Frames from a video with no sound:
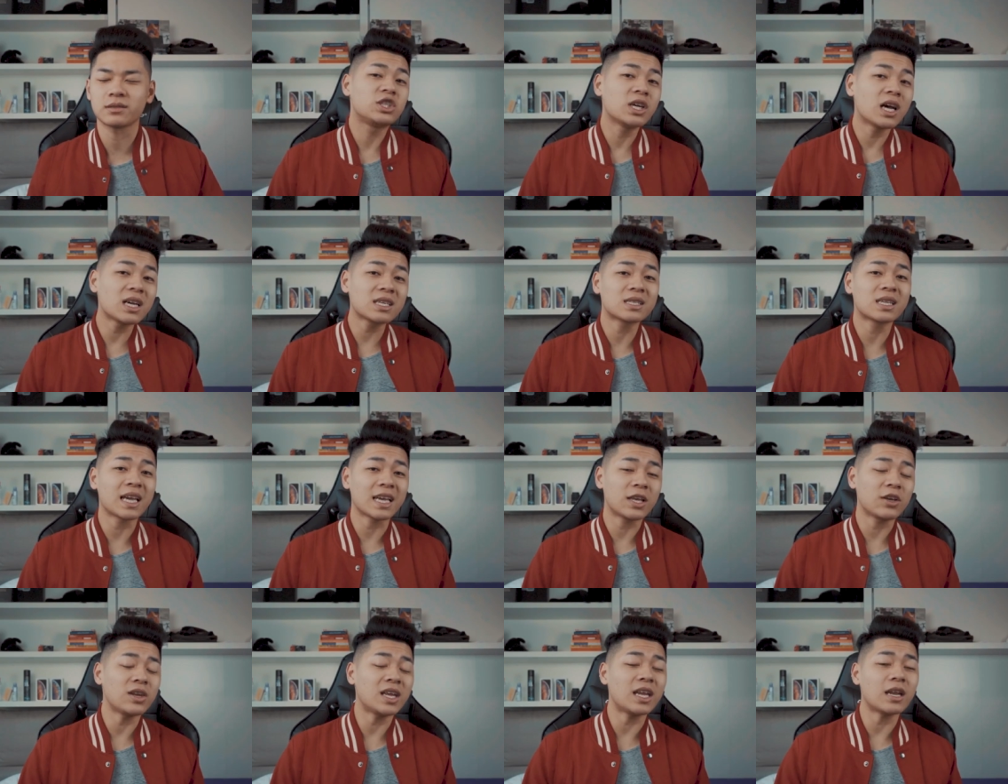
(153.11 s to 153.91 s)
Just
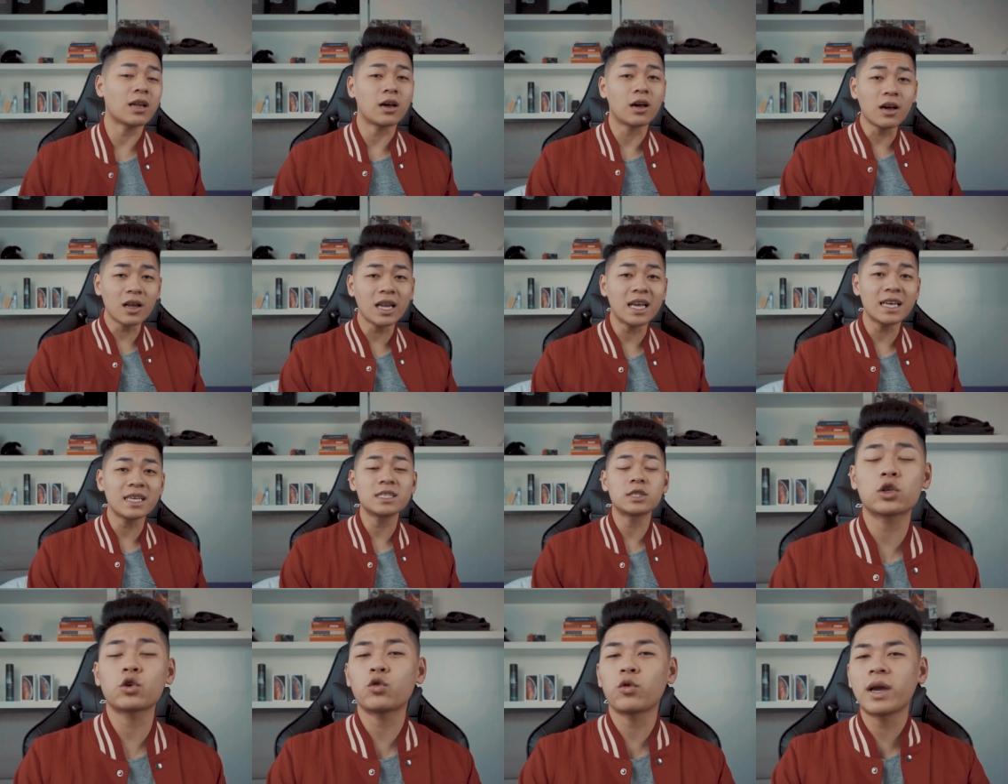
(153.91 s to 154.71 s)
like you need a hoodie
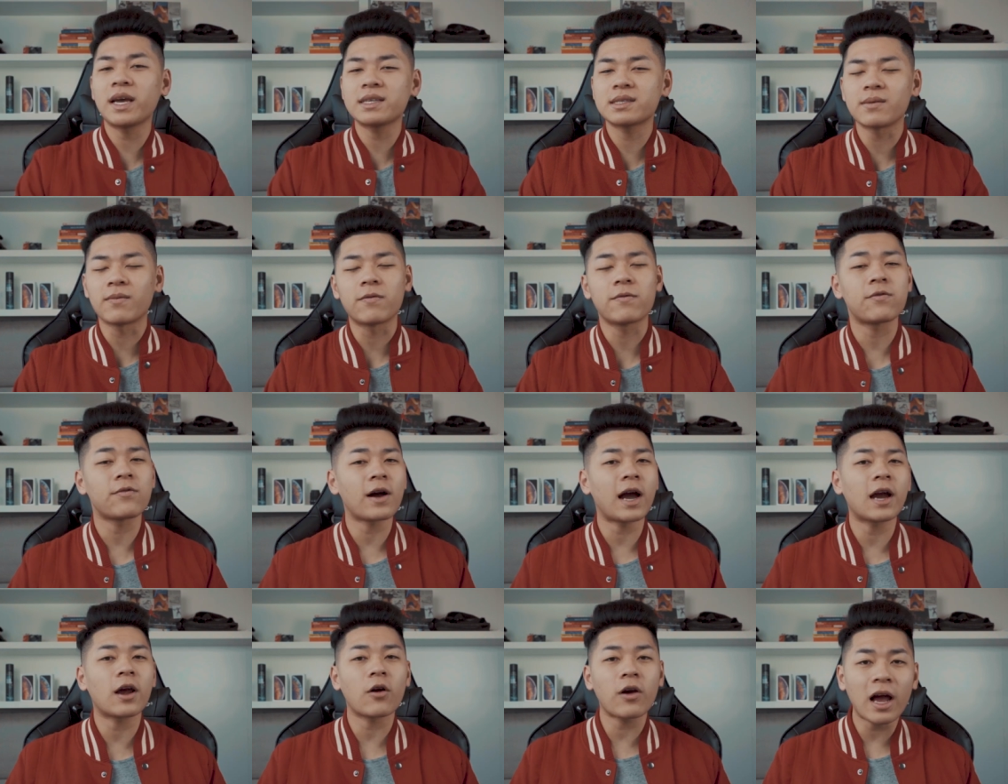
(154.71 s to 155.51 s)
to create some
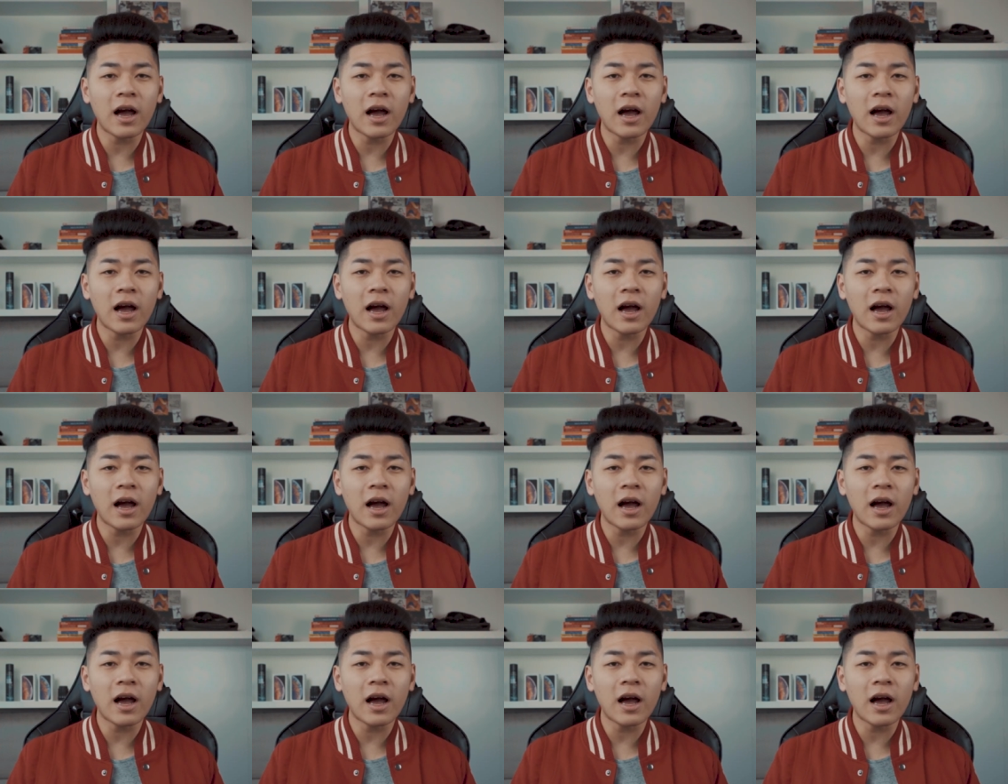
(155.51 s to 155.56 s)
fire